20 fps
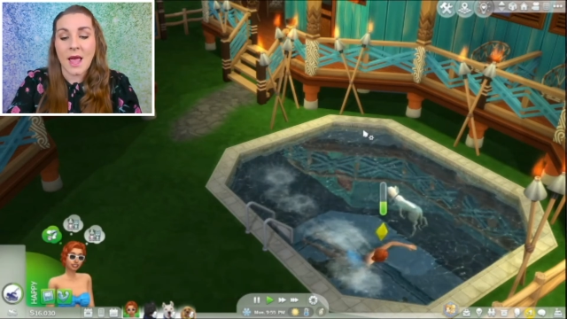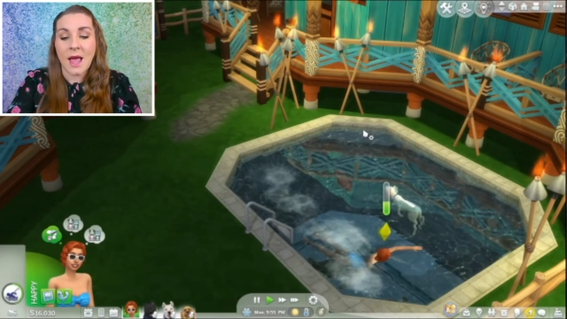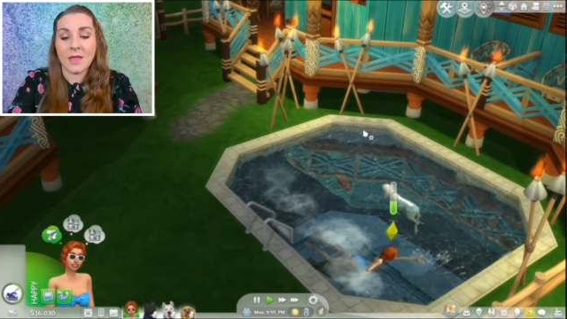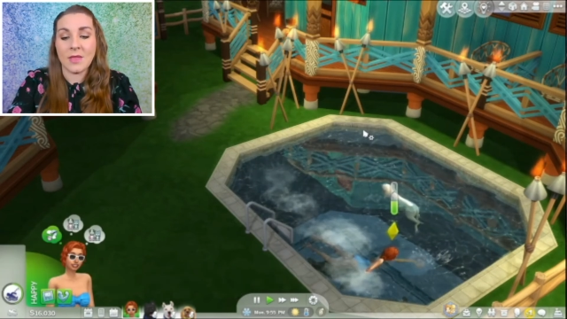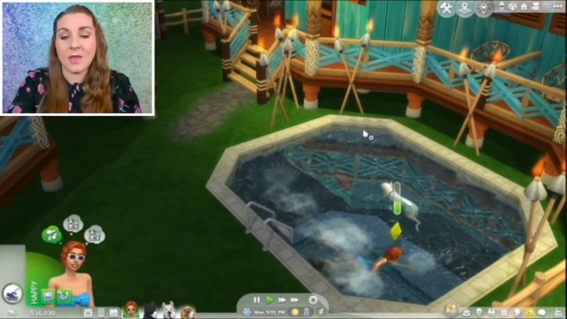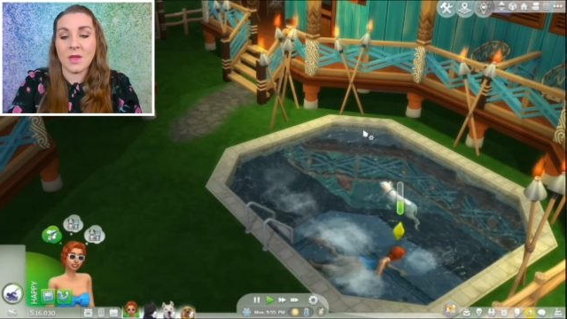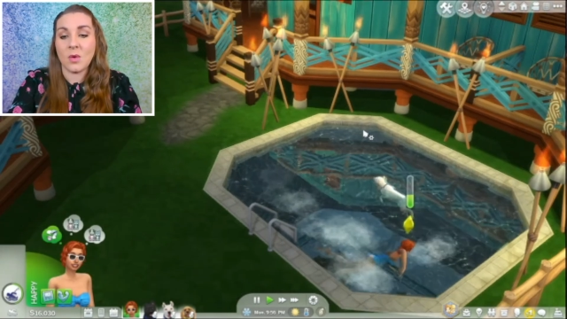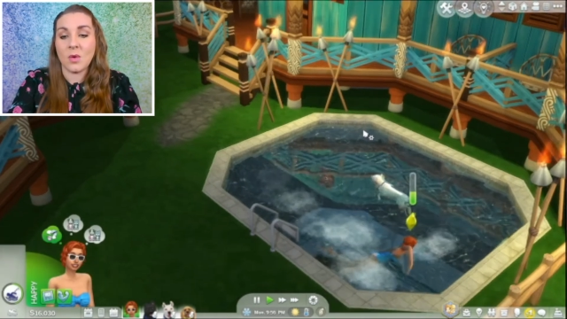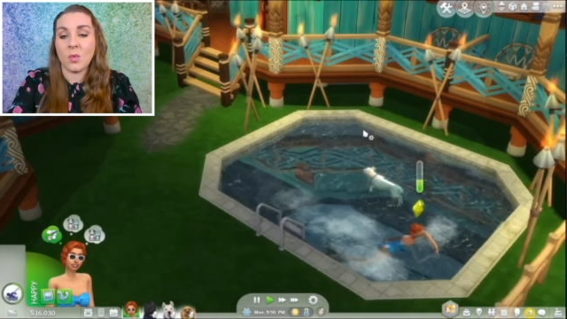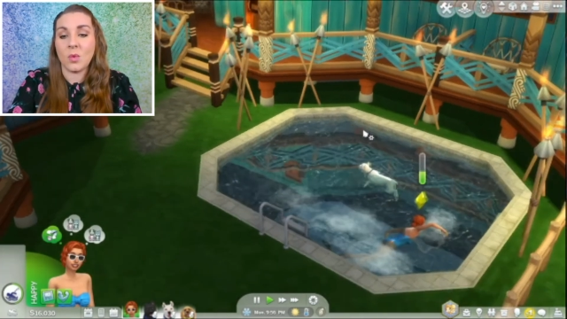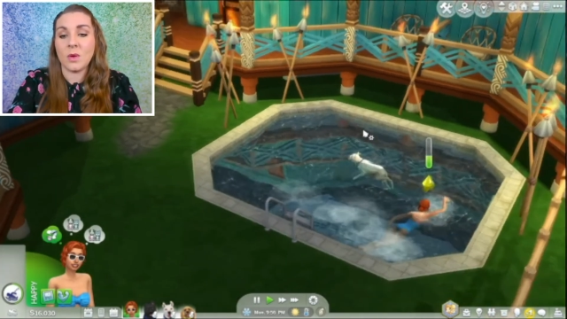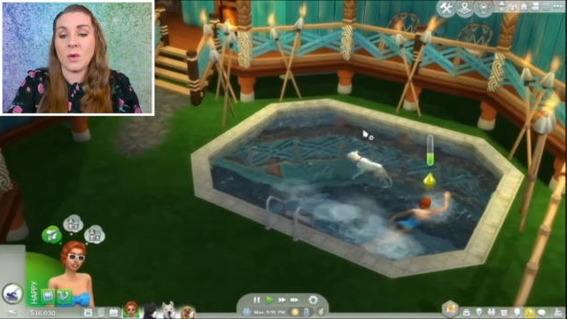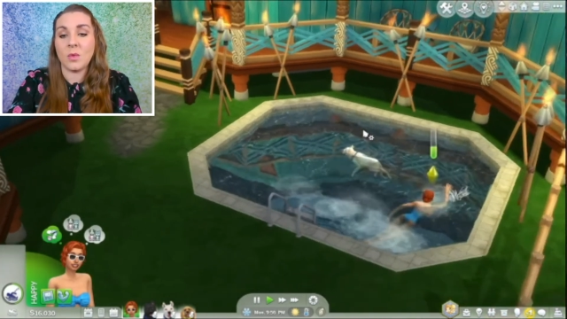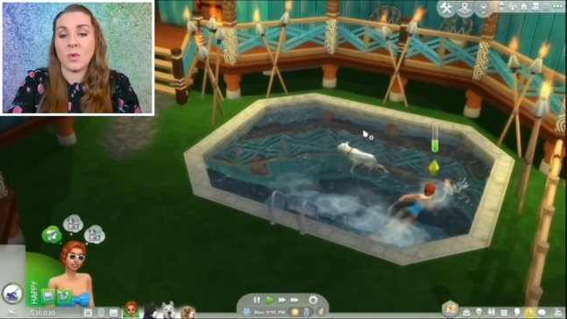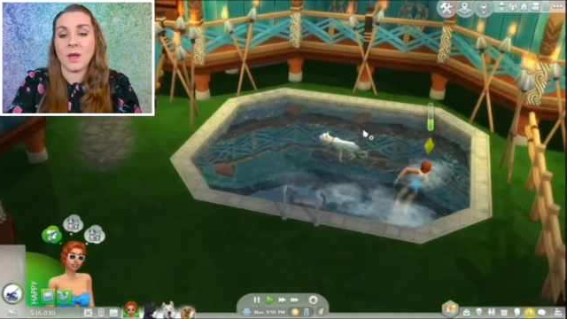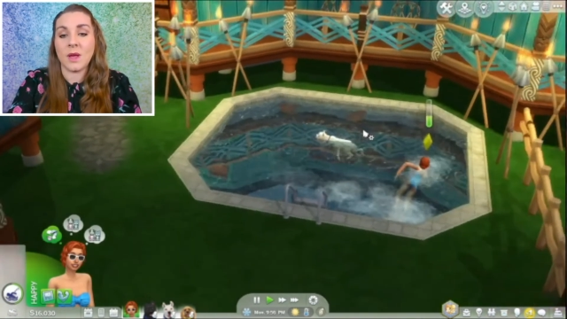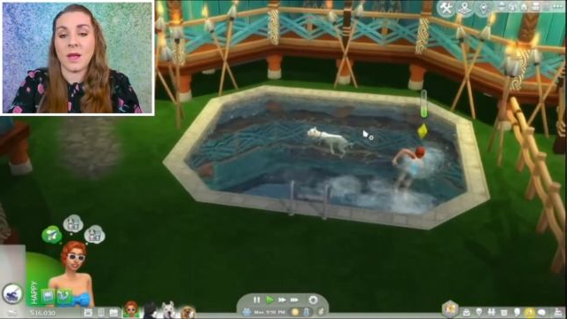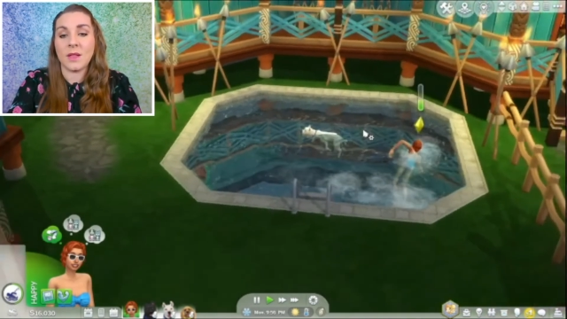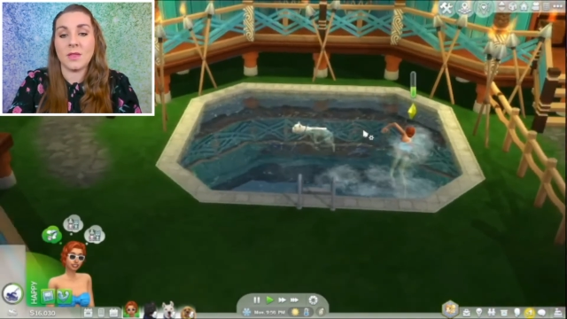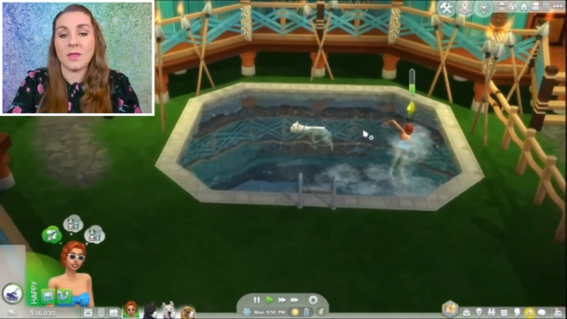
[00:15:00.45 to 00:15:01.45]
and then we
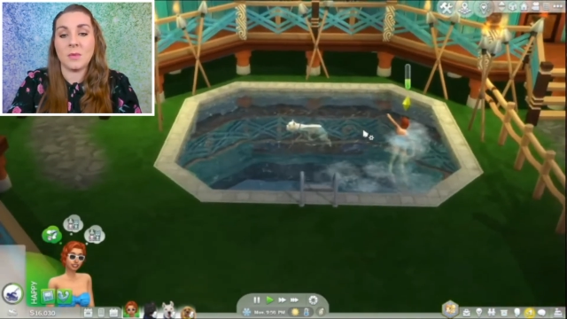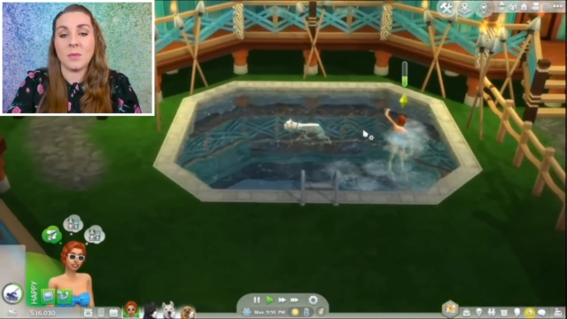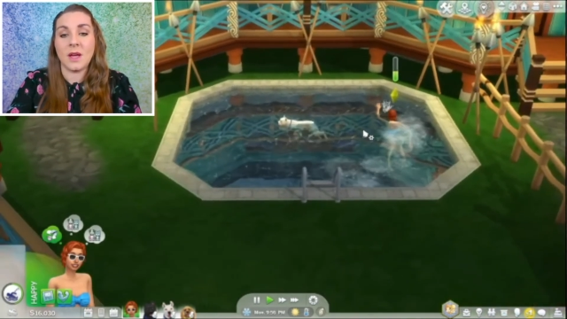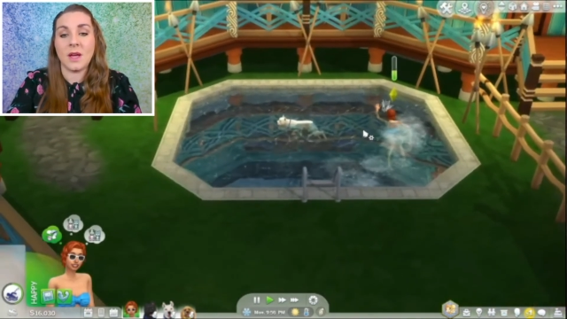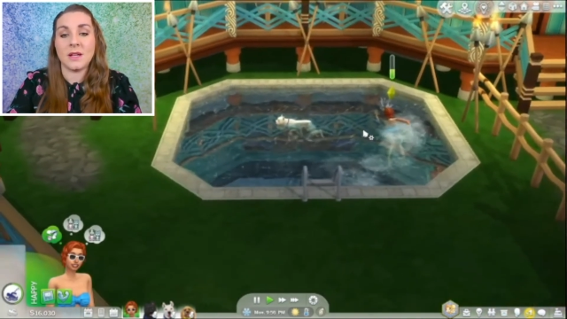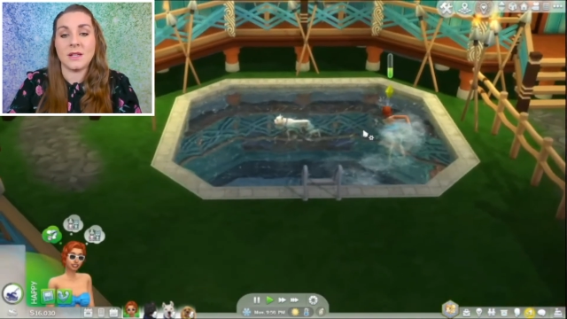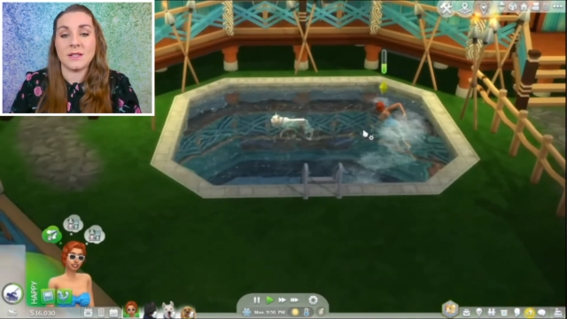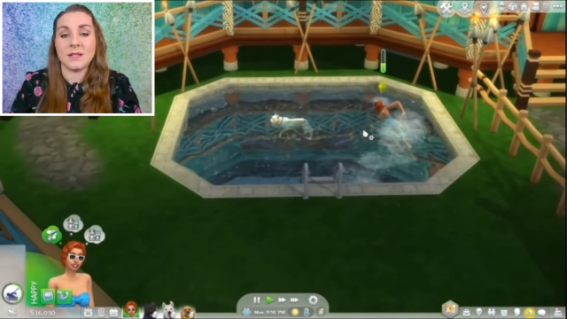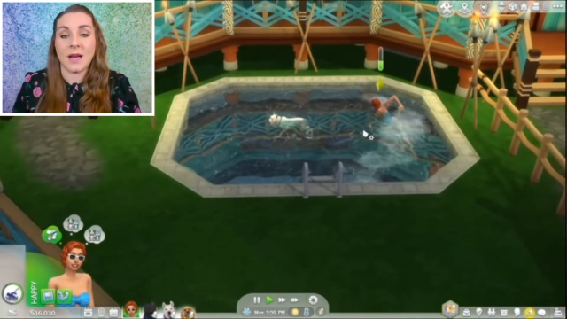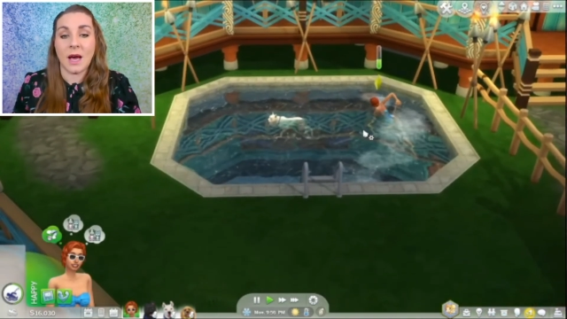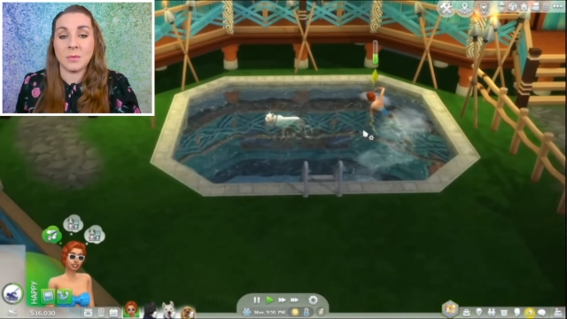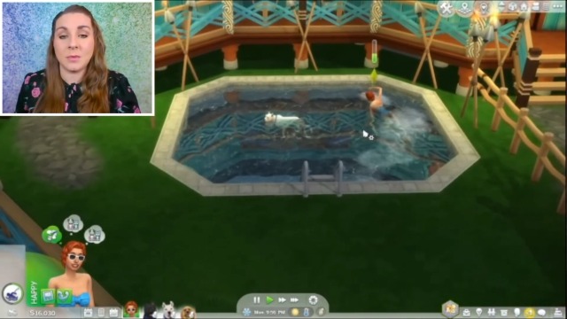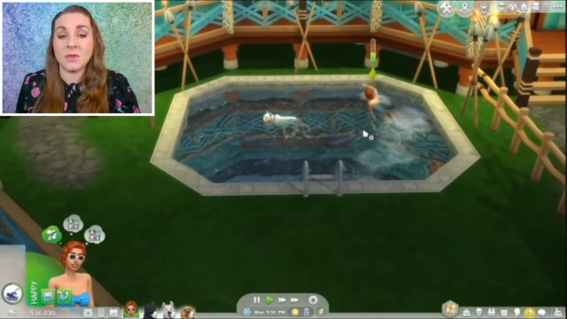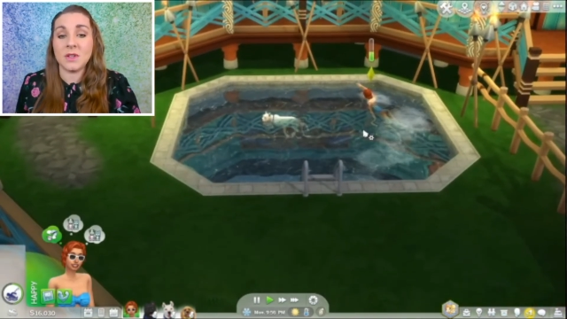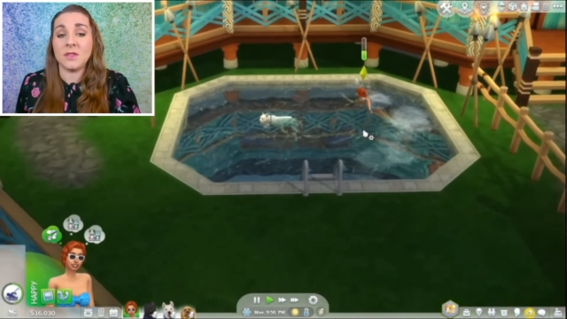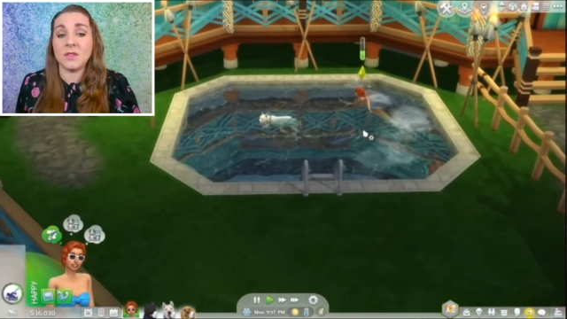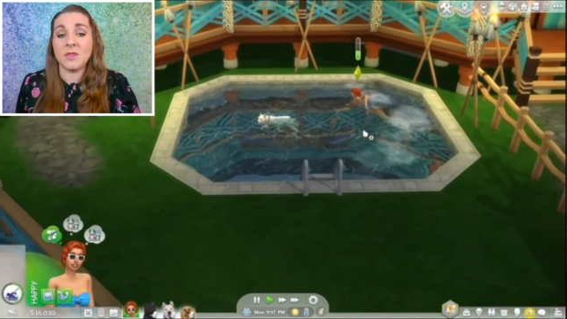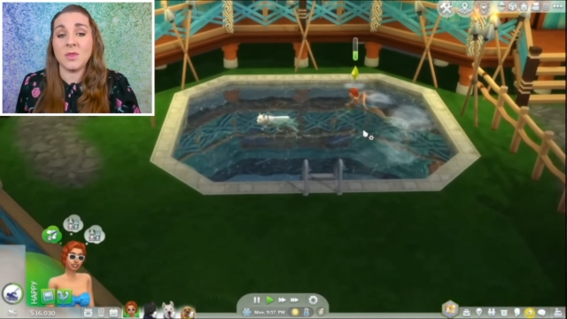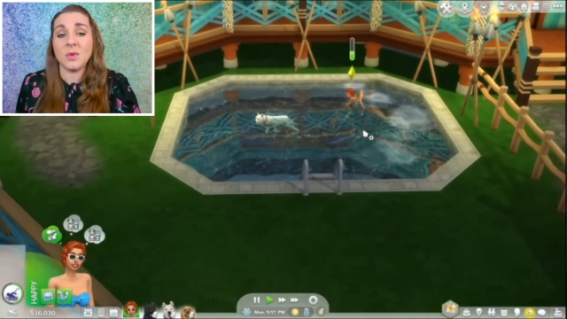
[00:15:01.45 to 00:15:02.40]
will get them adopted. If